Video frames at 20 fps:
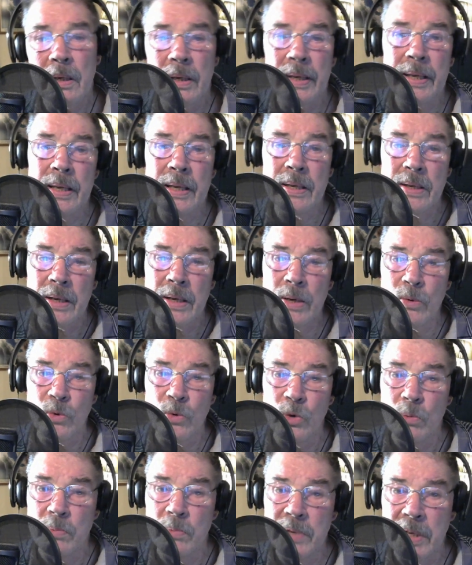He and I
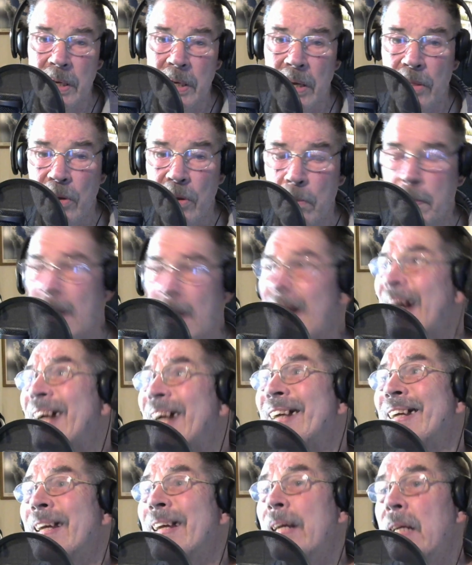roomed together
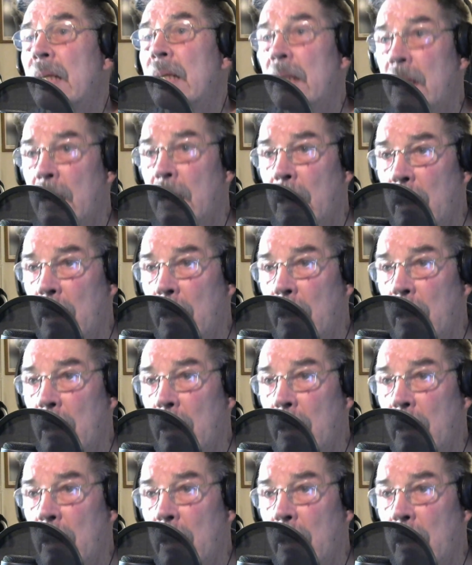back in